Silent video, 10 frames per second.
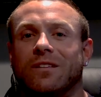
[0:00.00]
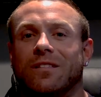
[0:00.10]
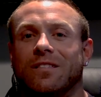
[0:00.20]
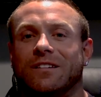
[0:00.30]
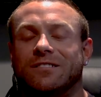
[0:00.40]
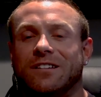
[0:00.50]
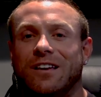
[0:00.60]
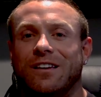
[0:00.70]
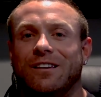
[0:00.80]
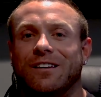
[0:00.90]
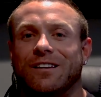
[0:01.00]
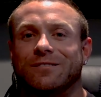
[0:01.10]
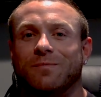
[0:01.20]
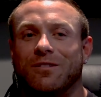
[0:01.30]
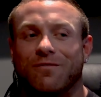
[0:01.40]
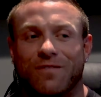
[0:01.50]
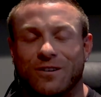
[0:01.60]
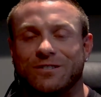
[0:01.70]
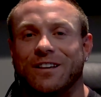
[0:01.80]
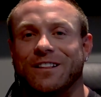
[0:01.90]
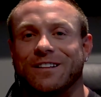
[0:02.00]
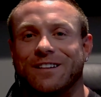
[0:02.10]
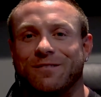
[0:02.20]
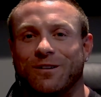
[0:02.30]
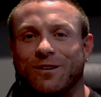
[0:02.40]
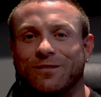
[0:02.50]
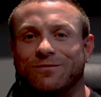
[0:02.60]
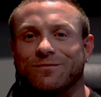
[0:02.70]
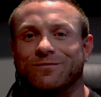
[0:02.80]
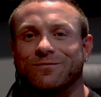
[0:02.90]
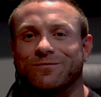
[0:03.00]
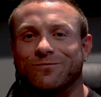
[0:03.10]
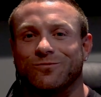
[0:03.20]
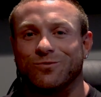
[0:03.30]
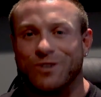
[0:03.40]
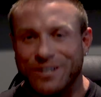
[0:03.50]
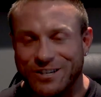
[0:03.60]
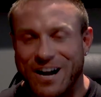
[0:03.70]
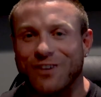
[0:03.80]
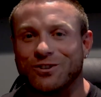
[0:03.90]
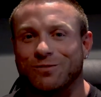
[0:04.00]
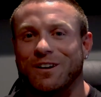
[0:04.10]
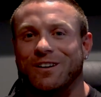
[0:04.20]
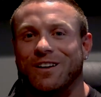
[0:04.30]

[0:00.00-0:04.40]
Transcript: this knee has been the first thing that's ever really challenged me,